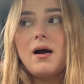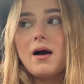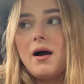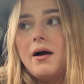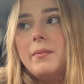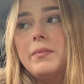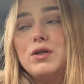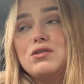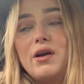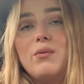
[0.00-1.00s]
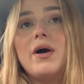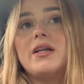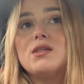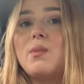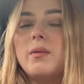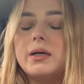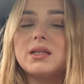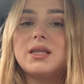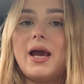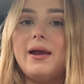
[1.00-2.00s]
um so when it's my
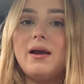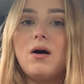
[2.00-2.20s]
birthday